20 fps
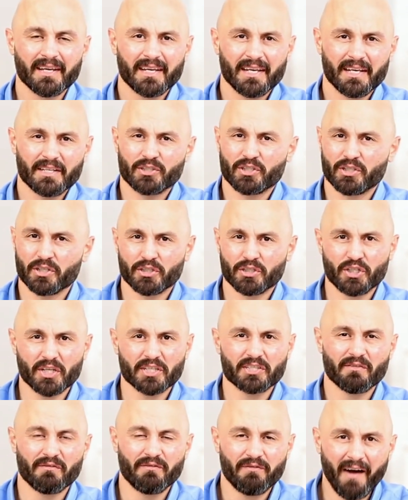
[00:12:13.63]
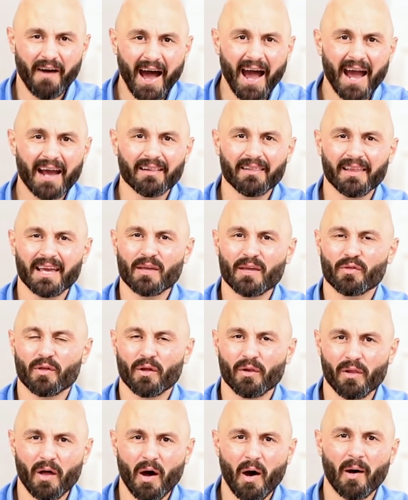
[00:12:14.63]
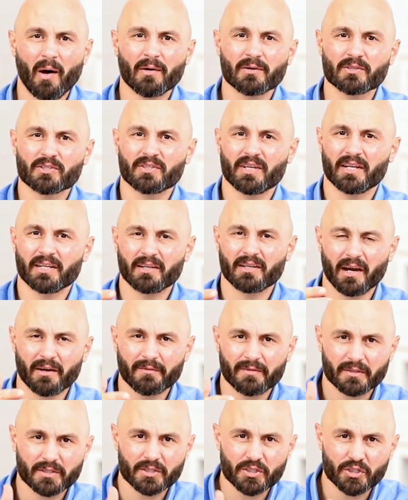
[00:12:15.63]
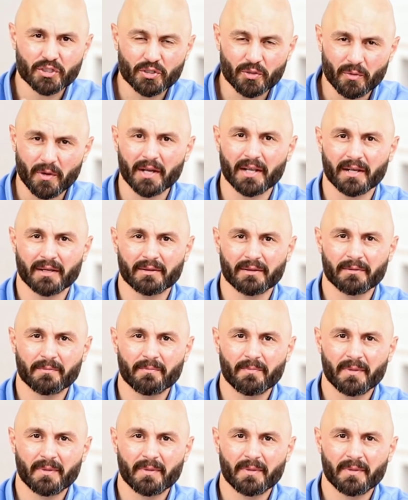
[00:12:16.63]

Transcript: is to just violate the laws that govern strength.